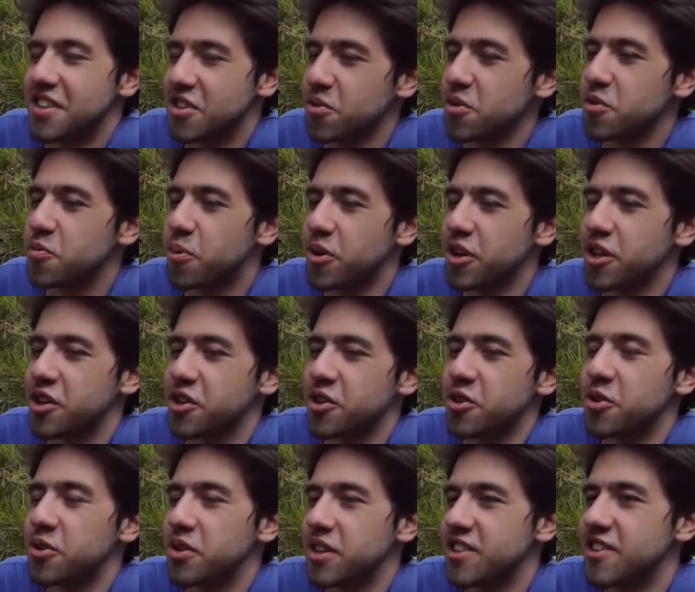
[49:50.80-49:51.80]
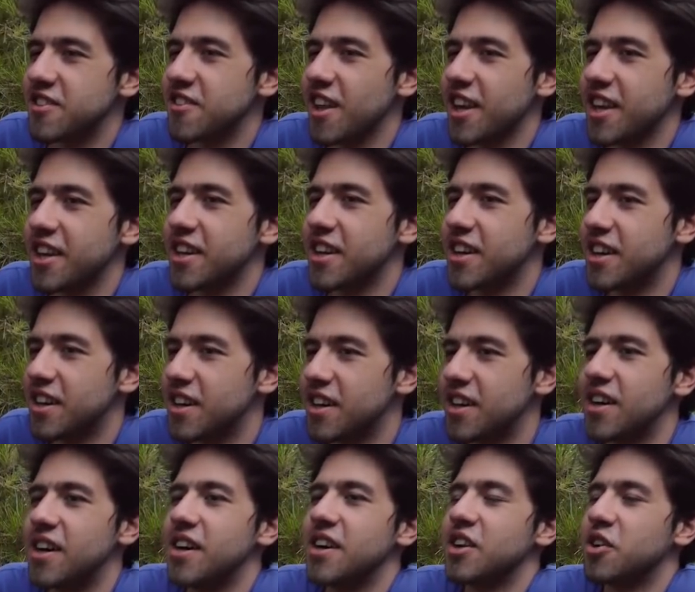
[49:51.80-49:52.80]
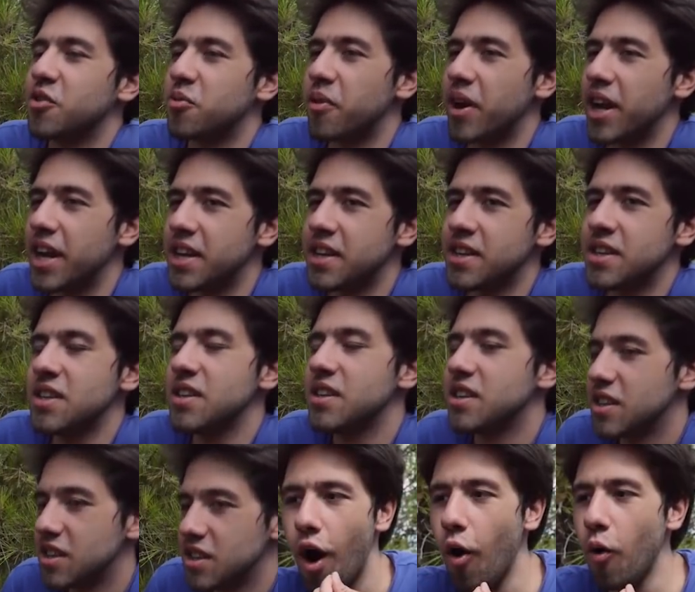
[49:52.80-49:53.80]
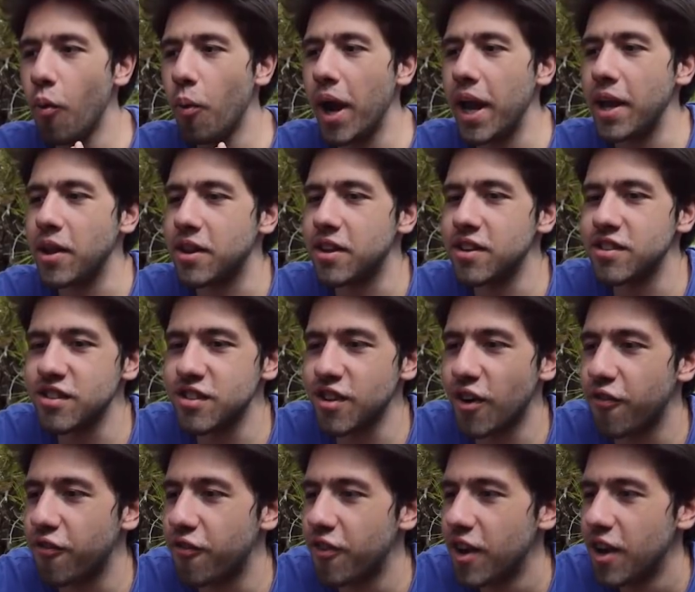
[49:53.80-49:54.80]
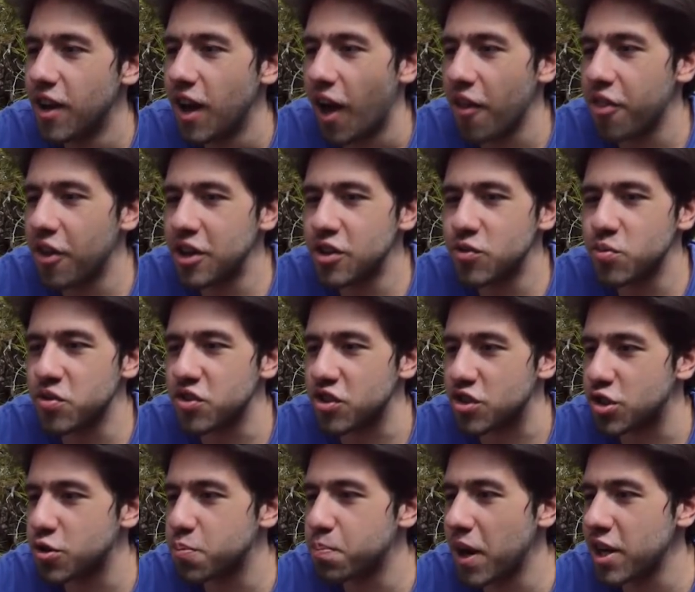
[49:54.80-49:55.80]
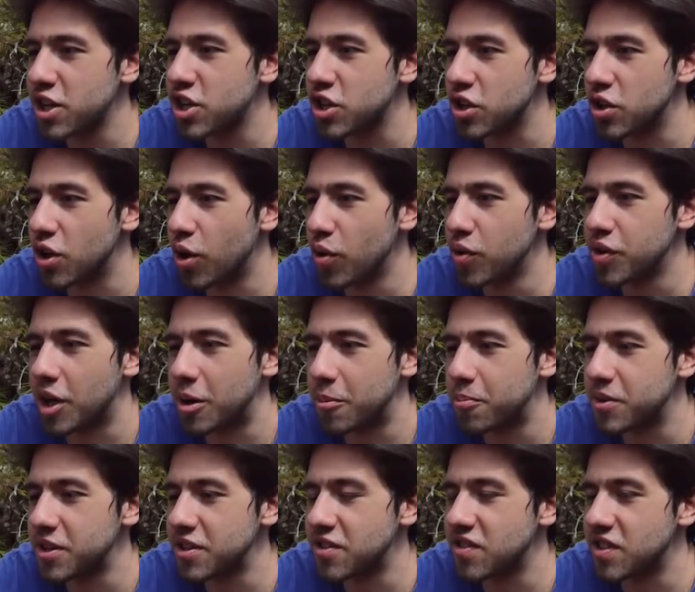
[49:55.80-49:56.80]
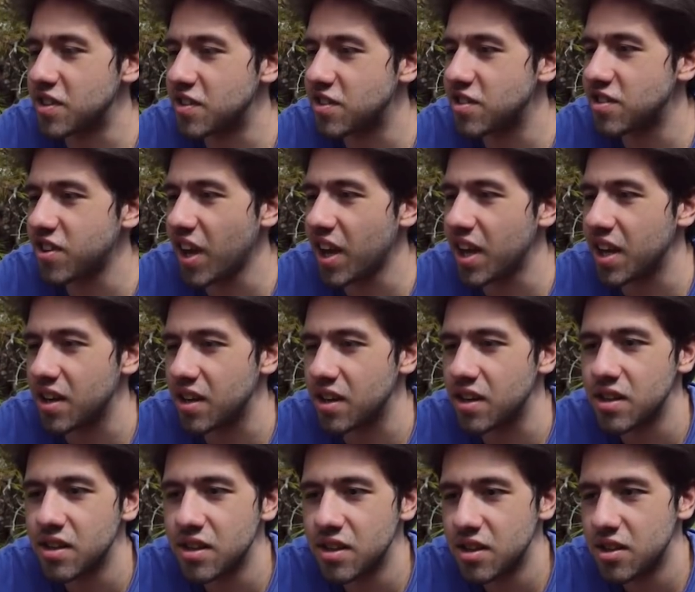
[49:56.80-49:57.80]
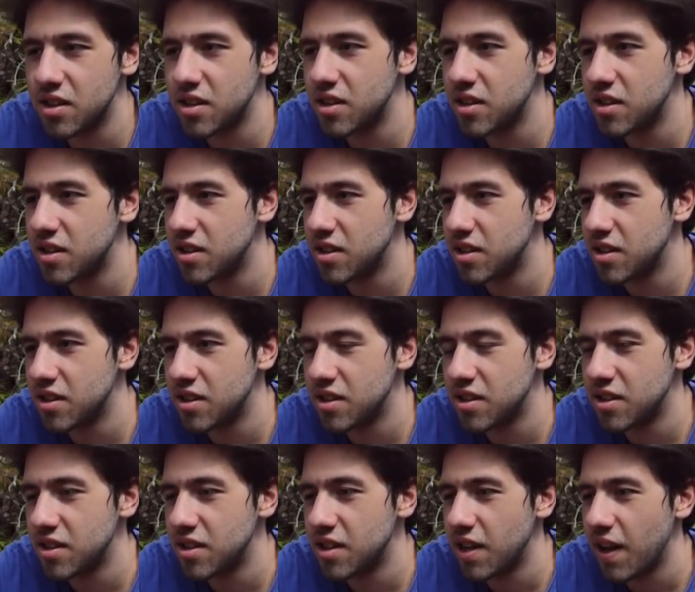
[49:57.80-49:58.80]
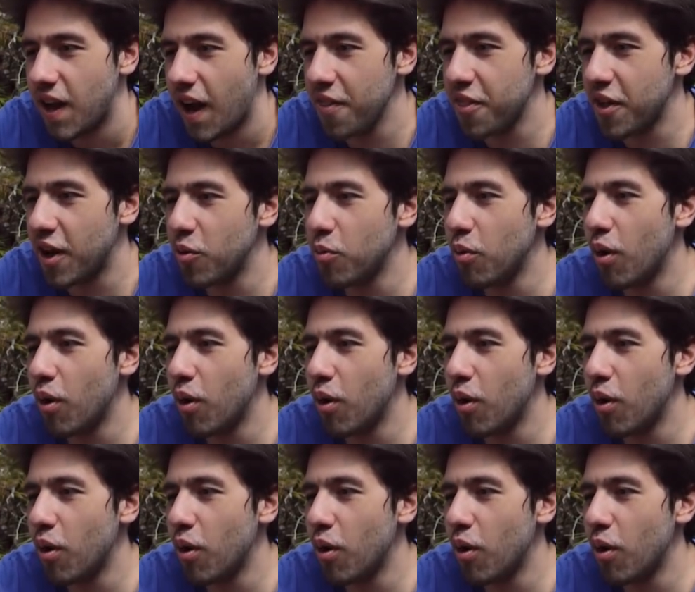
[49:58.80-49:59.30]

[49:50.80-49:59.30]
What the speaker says: This one's pretty cool. This is like a Graydon. Oh, wait, this is a... I thought this was a special. Hold up. This is insane. I thought...